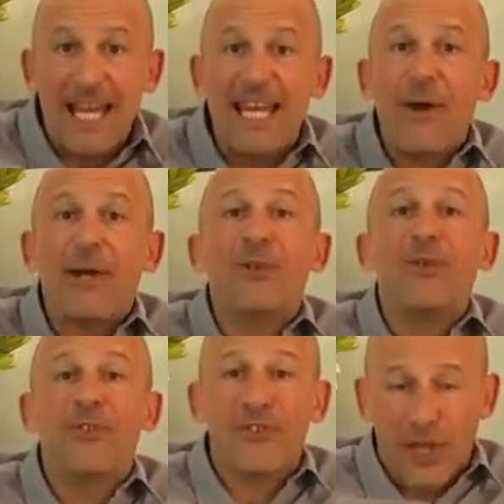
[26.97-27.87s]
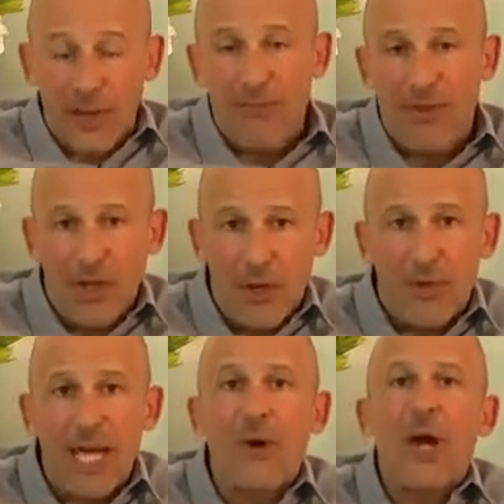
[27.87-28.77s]
And now I can do the same for
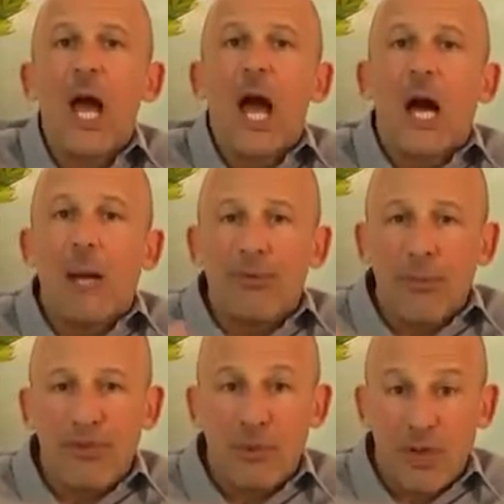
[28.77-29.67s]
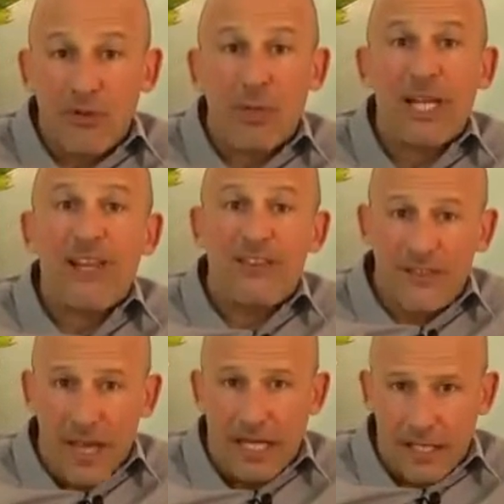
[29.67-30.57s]
you. Now, I promise to explain
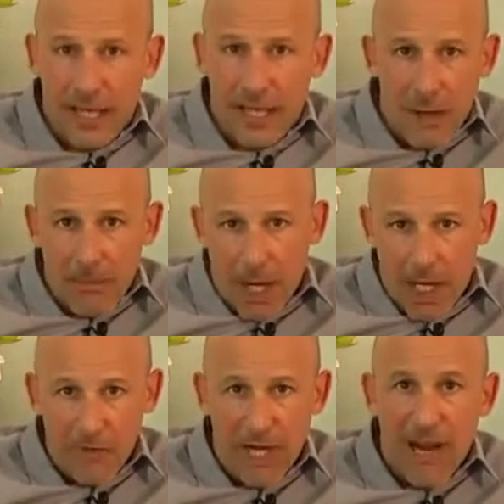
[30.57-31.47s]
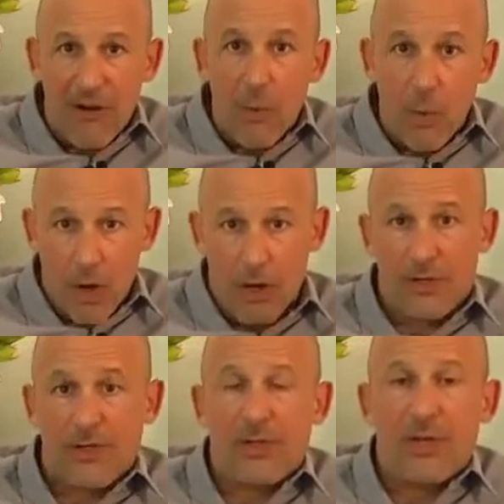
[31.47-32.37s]
exactly how Binary Arrow
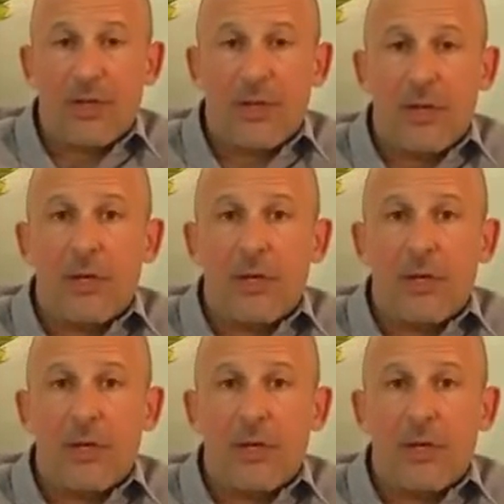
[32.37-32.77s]
works.